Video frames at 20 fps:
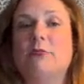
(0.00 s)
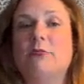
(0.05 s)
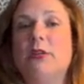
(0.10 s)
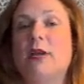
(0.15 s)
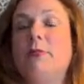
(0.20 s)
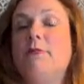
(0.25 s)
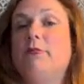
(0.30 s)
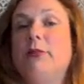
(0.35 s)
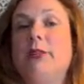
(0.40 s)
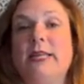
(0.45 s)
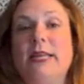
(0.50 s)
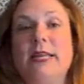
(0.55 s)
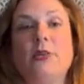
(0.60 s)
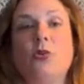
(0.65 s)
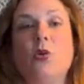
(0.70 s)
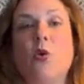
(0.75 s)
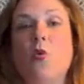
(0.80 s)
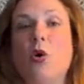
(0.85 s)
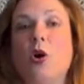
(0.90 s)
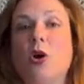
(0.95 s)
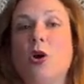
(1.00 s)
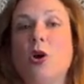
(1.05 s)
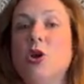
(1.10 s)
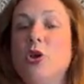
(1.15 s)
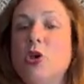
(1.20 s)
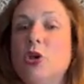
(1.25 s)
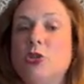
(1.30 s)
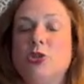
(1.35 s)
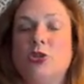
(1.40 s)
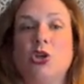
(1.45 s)
complete or
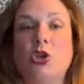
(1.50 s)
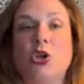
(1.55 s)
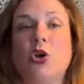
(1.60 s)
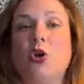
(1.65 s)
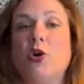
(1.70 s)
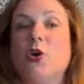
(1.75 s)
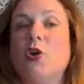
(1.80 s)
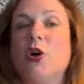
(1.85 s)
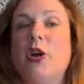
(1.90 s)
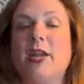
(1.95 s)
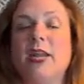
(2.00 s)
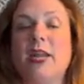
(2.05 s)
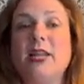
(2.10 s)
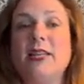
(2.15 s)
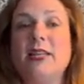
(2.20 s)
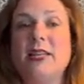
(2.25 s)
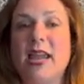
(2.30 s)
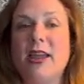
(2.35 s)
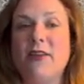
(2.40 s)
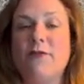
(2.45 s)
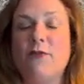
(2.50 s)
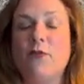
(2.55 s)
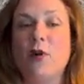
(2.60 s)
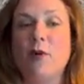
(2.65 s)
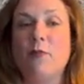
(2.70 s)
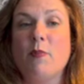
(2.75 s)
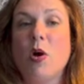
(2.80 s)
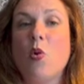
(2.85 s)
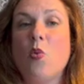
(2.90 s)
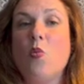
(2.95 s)
secure an intake form,